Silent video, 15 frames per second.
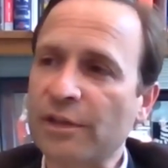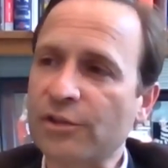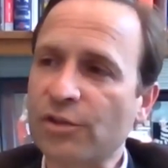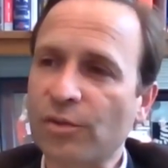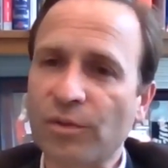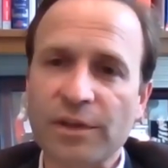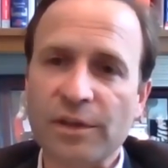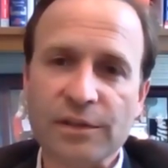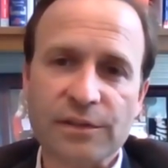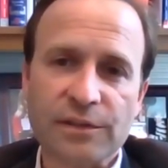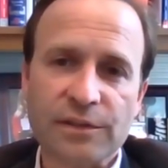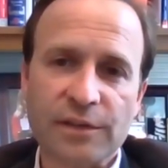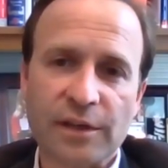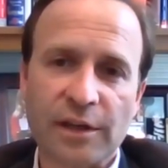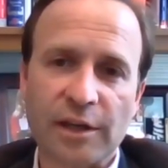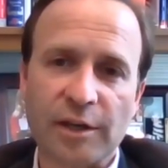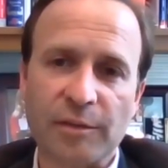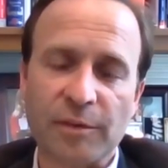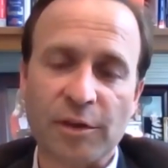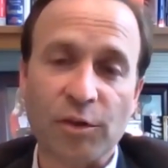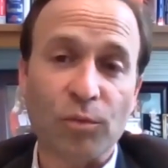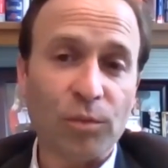so this
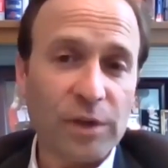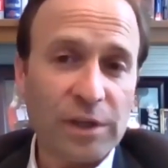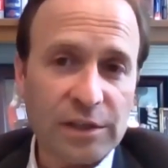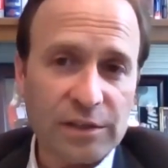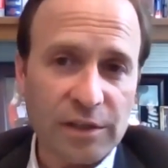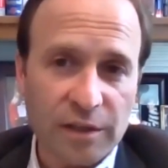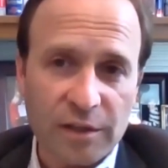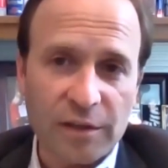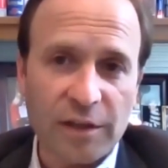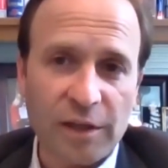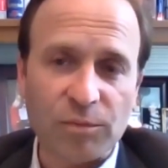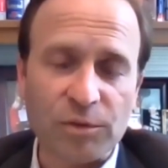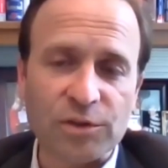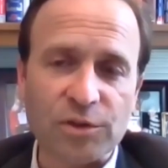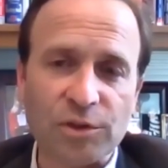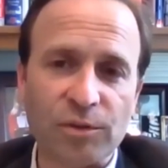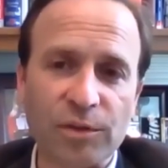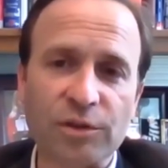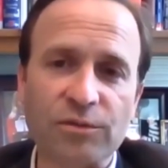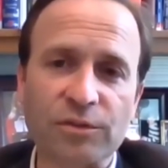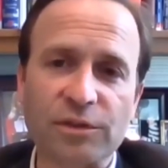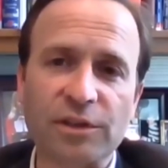and the reason that we're so
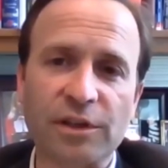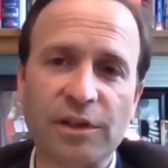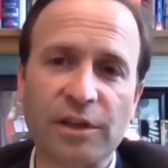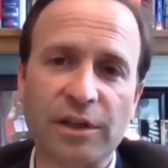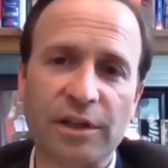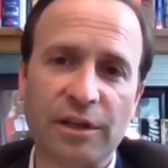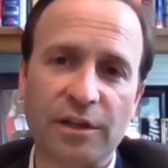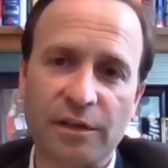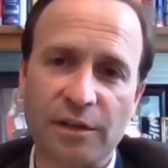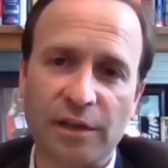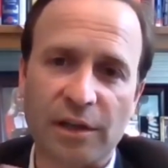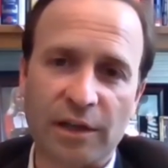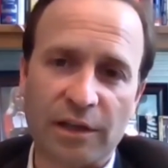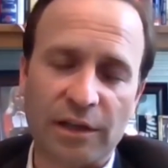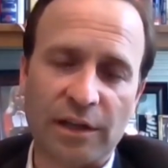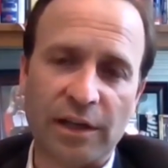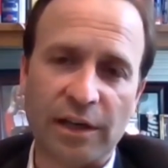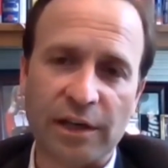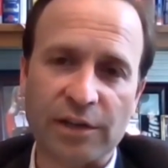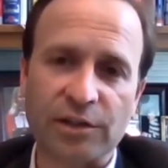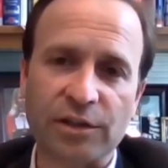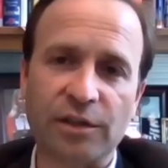interested in the
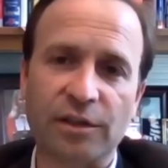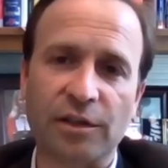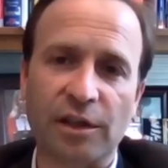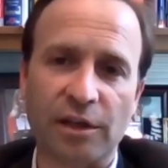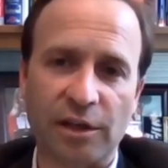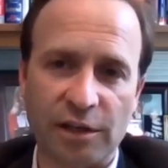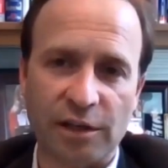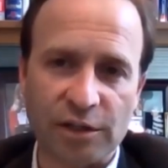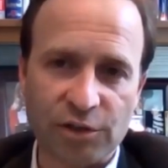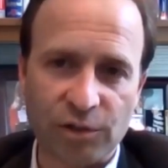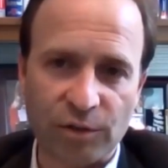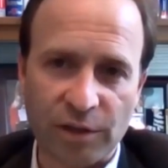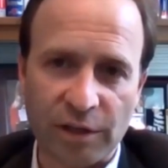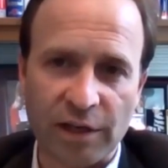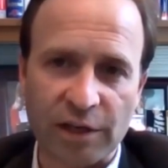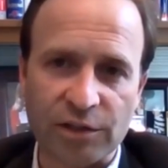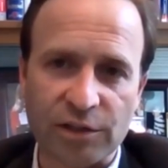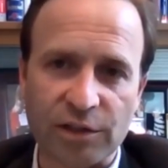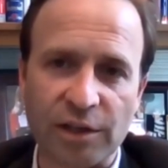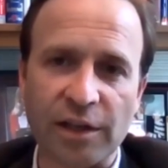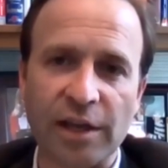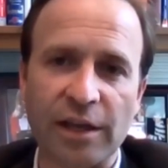connection, an additional
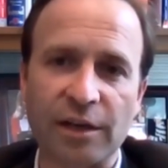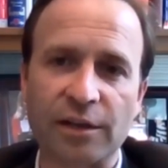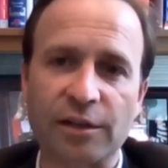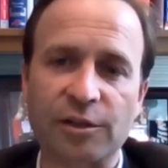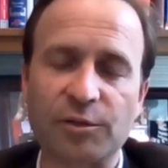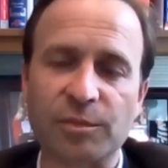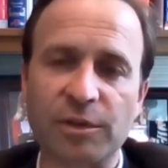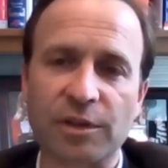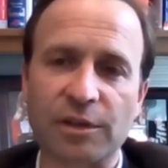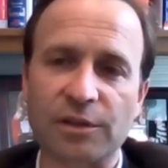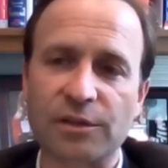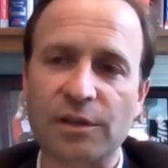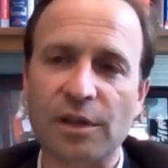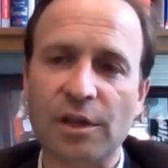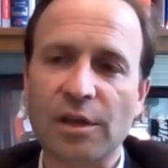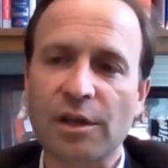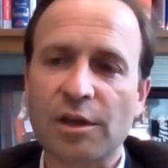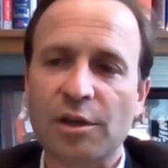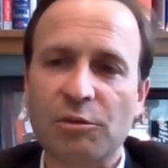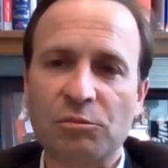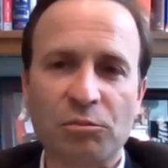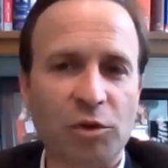connection to Canada, is because
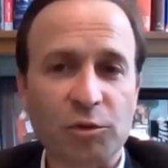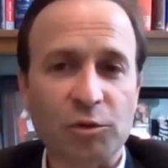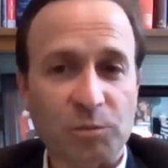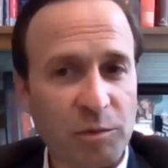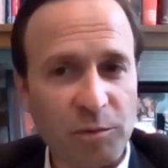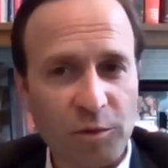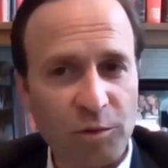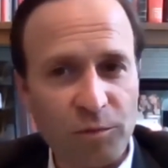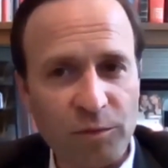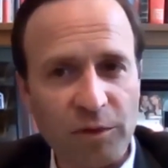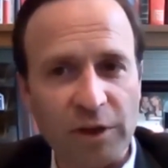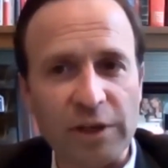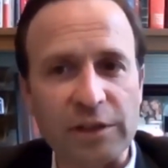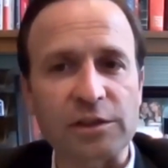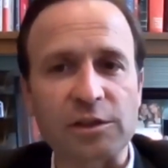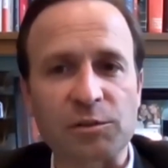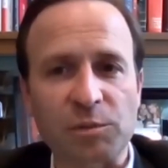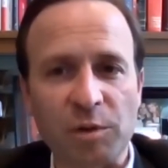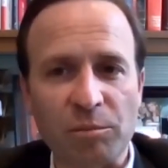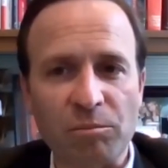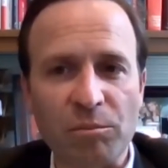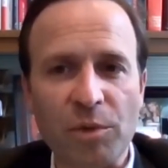most people don't realize this,
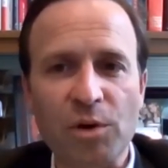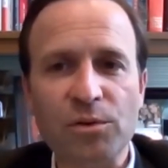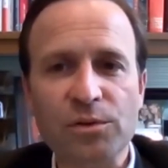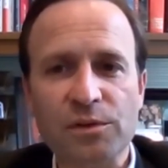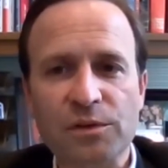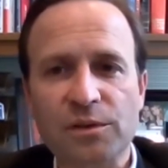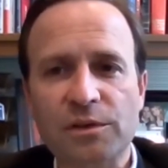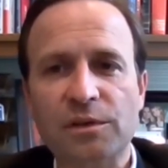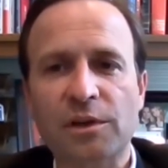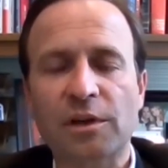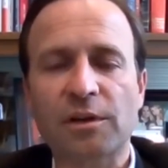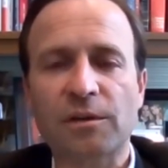but most